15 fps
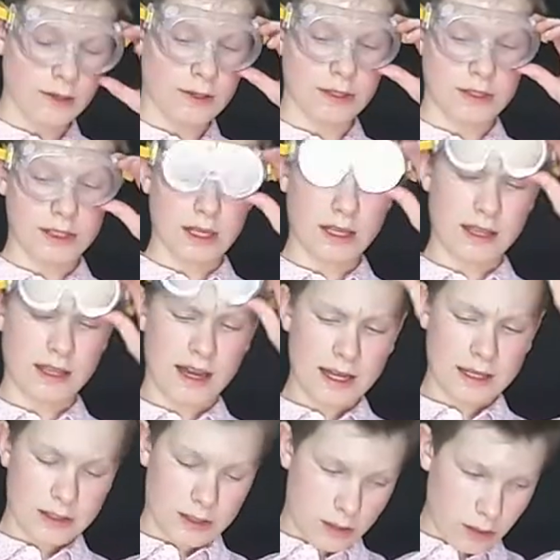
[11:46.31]
you can see the
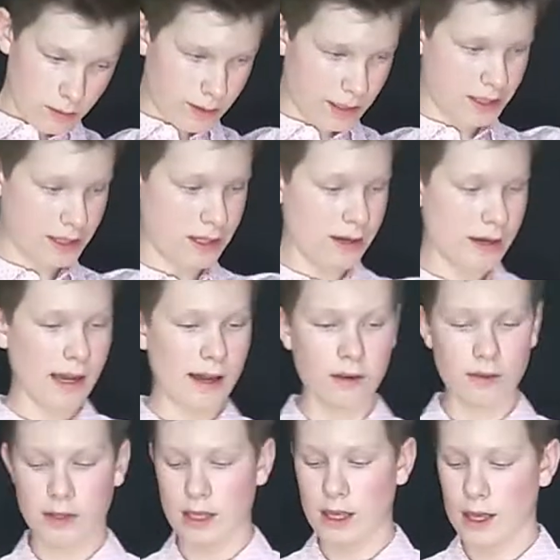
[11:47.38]
ice cube is now